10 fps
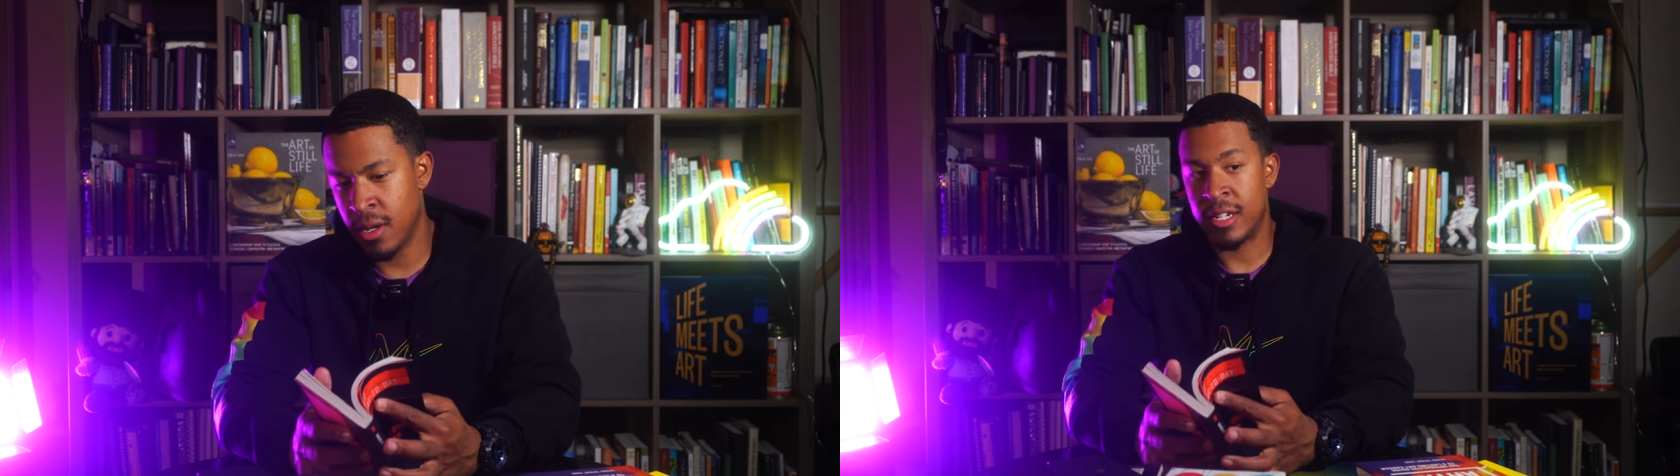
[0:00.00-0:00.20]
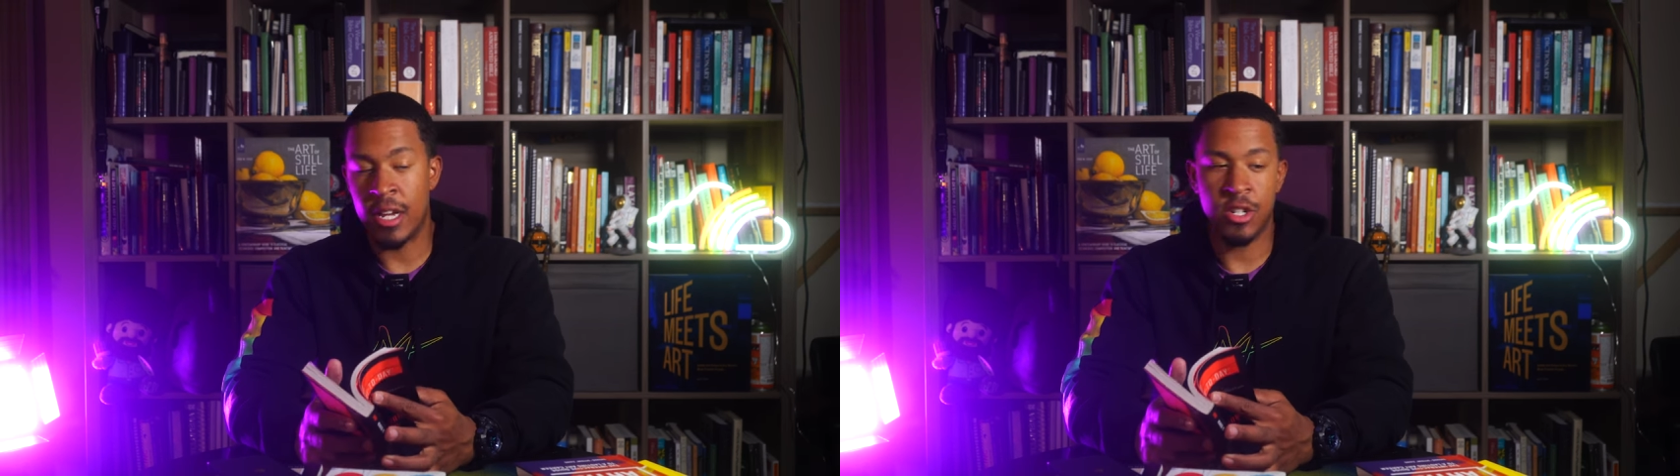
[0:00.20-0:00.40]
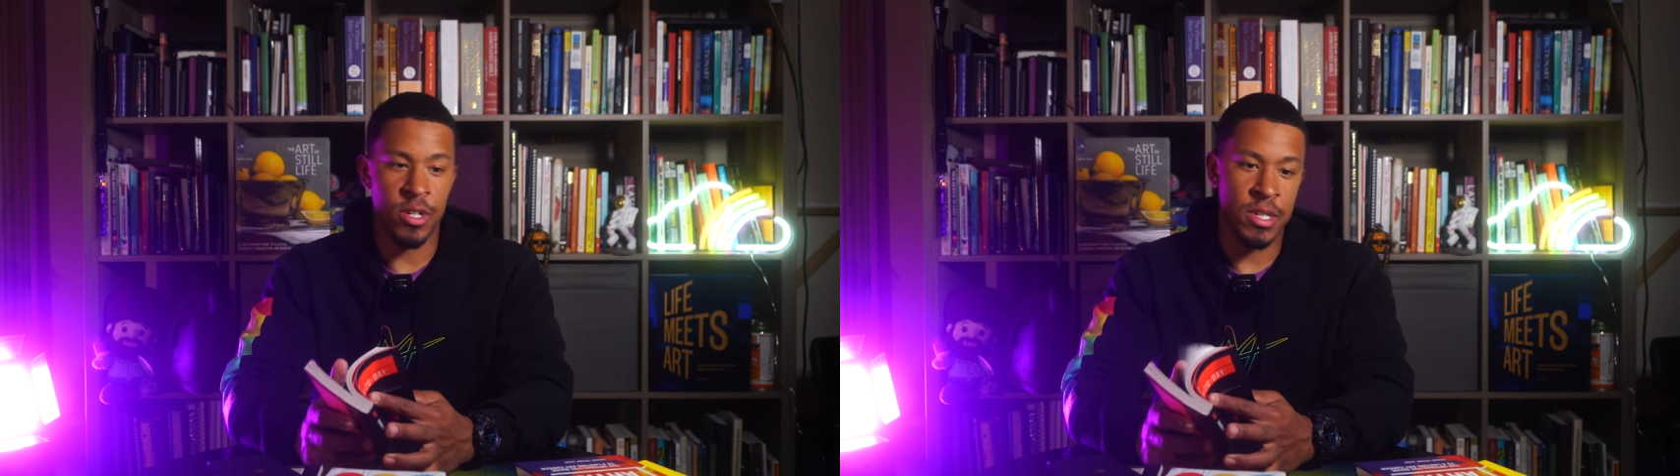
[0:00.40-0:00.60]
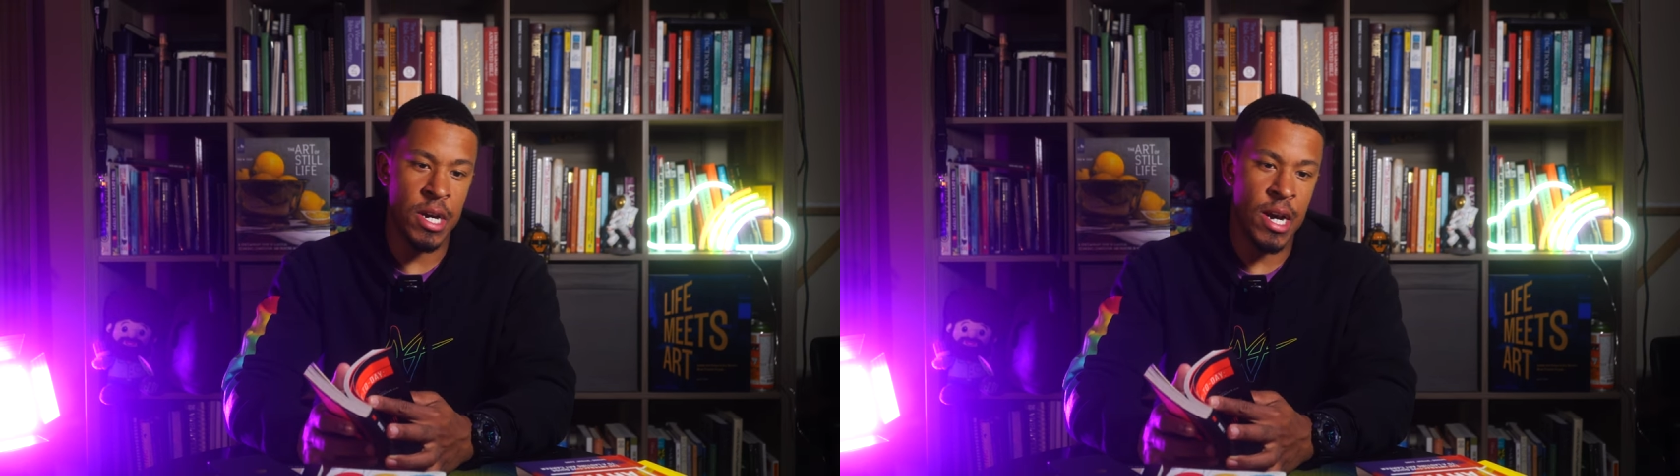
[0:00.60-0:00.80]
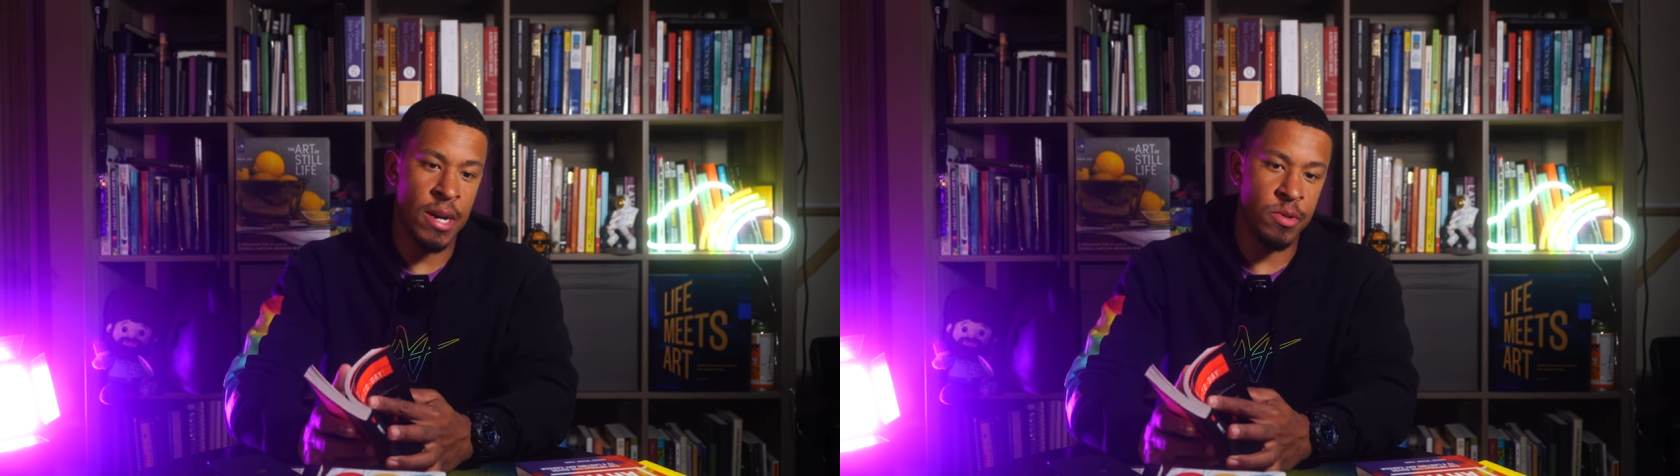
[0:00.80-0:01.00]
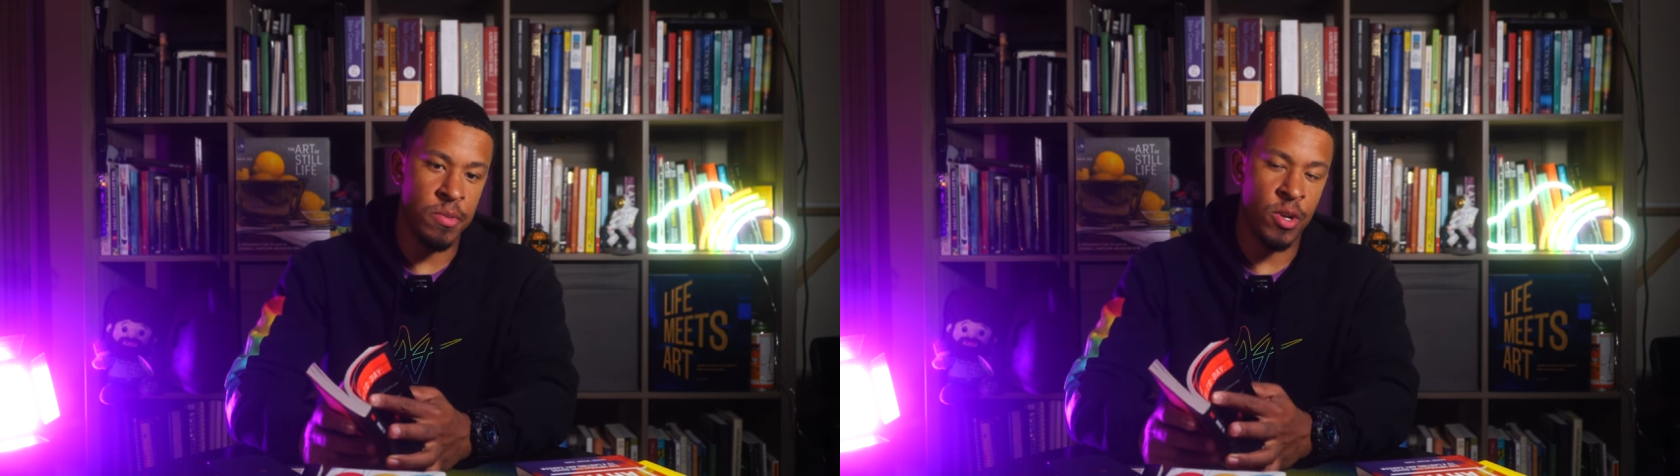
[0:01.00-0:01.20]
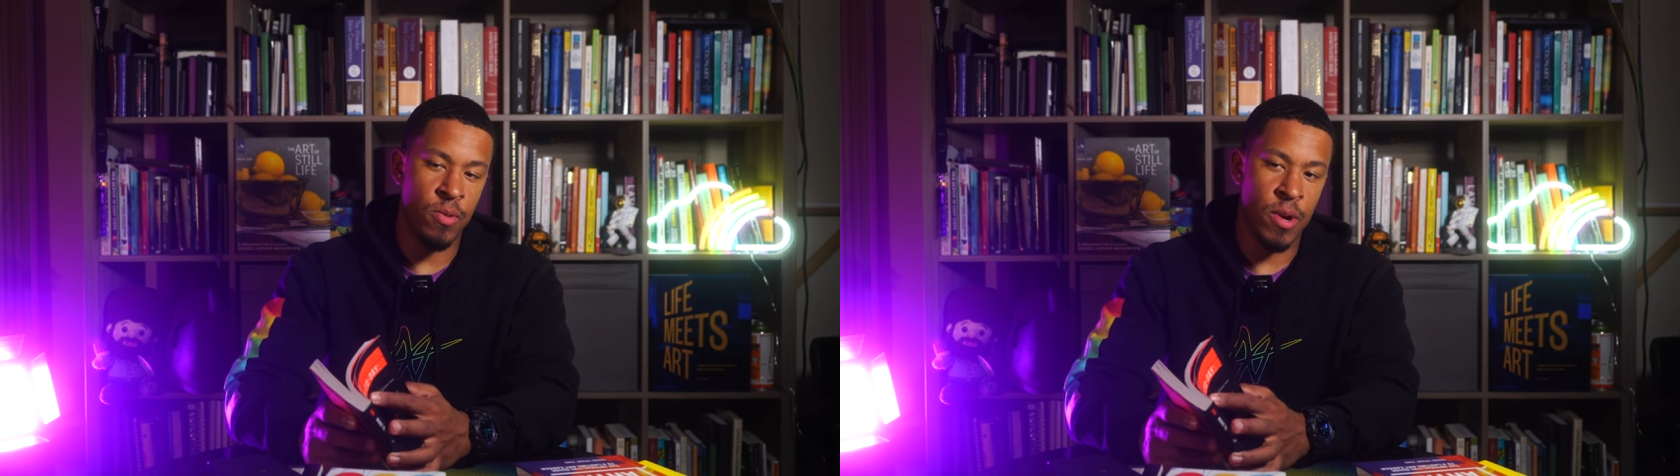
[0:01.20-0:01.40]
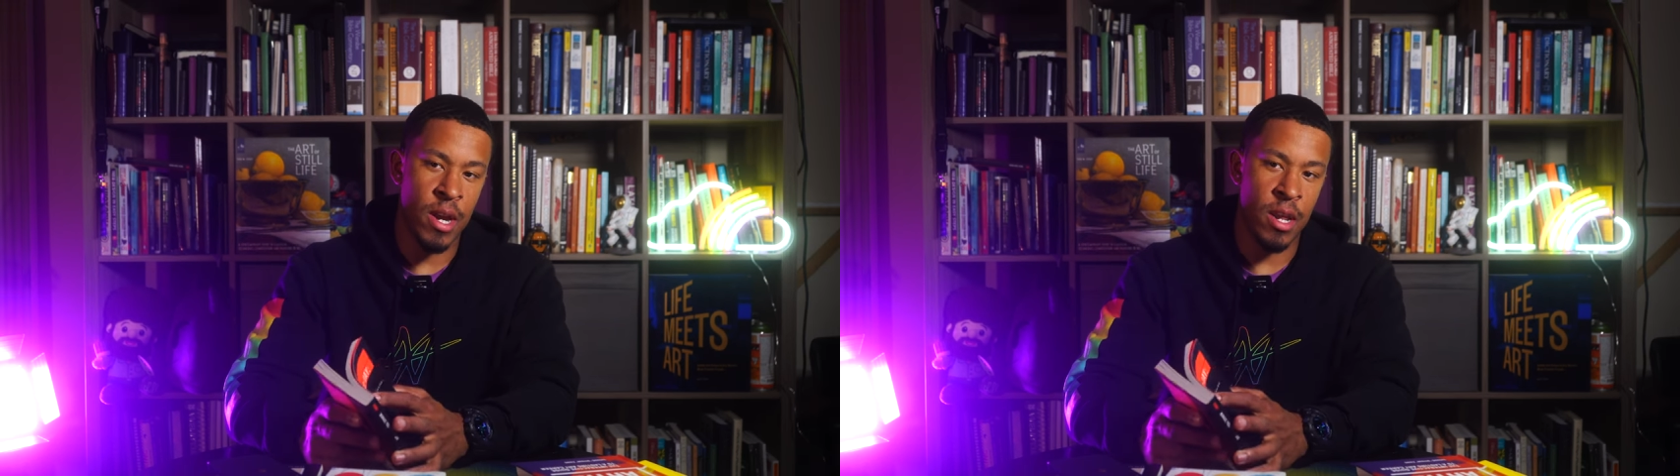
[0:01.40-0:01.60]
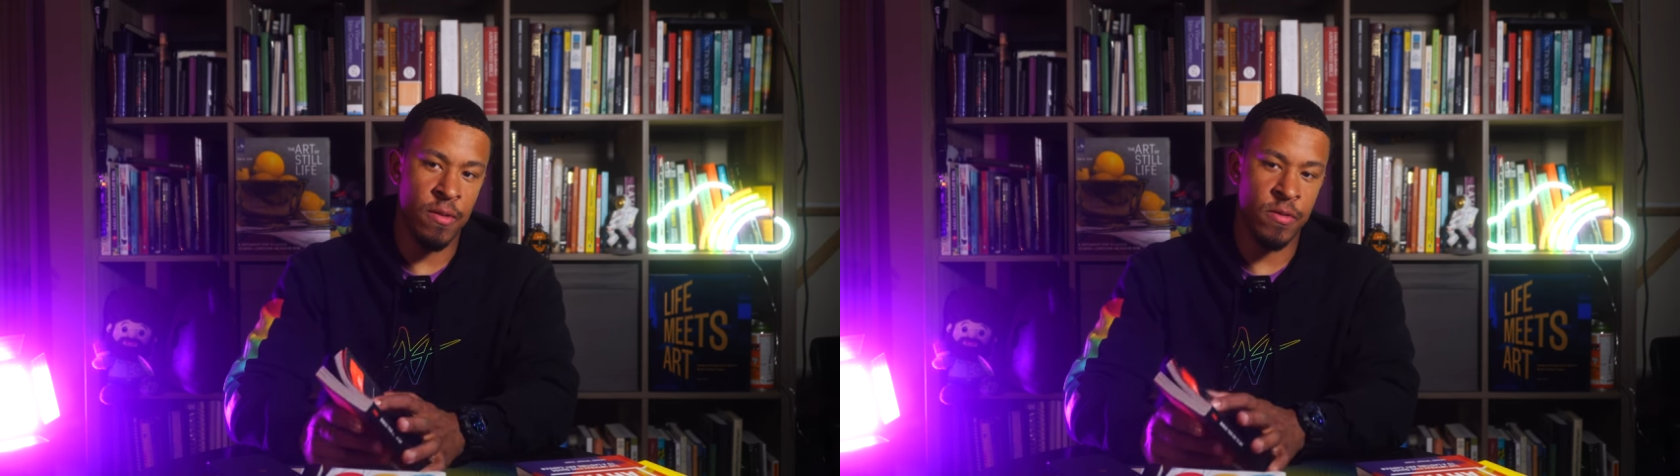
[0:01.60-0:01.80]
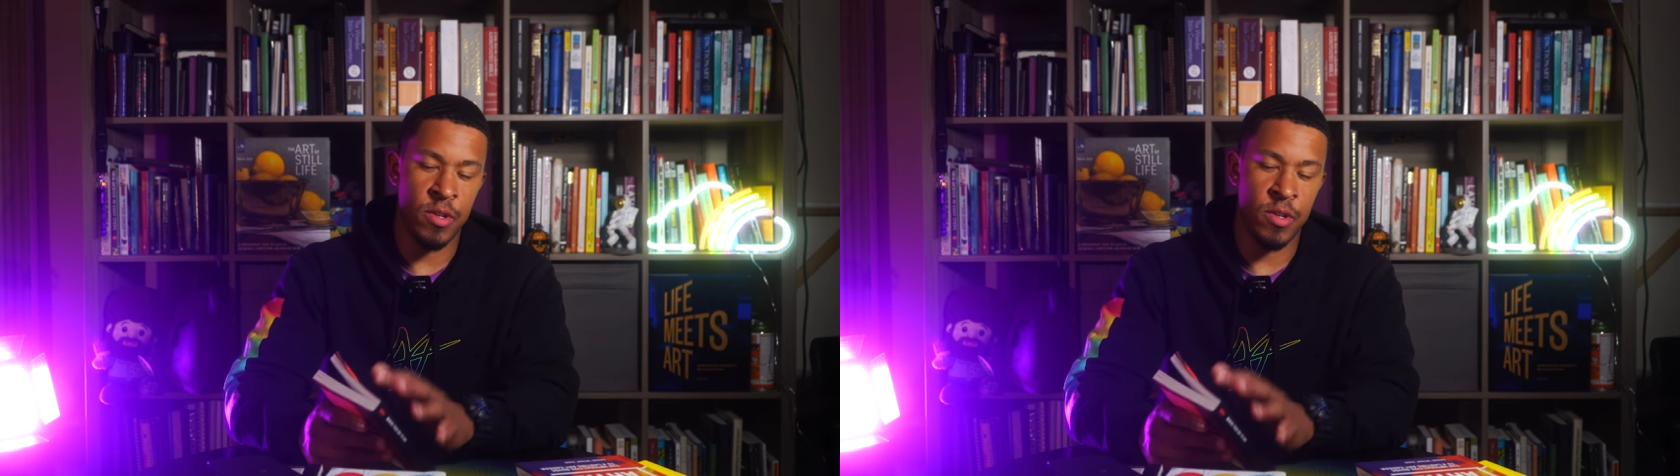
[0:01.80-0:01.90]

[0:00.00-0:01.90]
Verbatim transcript: scheduling time to be creative,